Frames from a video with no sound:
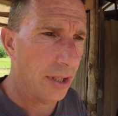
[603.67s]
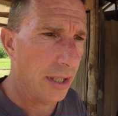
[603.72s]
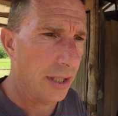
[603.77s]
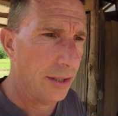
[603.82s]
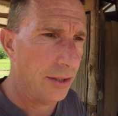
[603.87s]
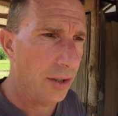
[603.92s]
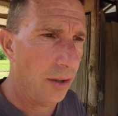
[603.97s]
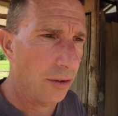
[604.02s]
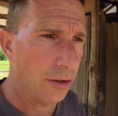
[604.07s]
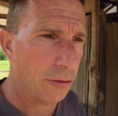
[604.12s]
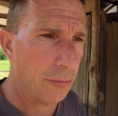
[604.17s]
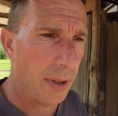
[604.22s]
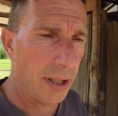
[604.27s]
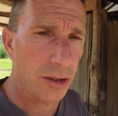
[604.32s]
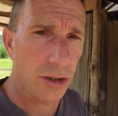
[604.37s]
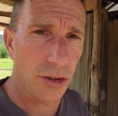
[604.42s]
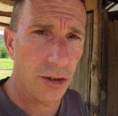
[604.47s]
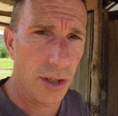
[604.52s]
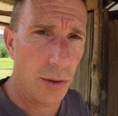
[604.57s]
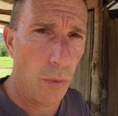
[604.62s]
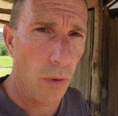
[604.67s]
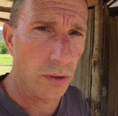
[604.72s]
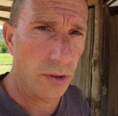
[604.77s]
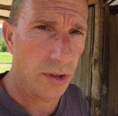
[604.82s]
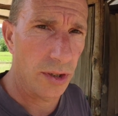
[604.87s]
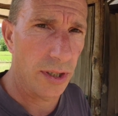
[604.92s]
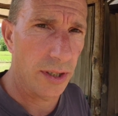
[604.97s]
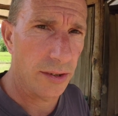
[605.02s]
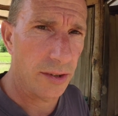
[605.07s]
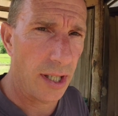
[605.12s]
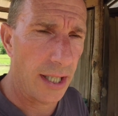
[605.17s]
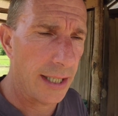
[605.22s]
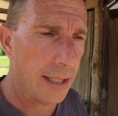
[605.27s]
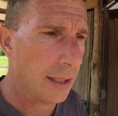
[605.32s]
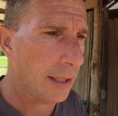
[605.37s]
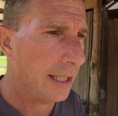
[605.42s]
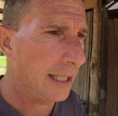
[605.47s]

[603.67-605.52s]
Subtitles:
not as much as he wanted to take.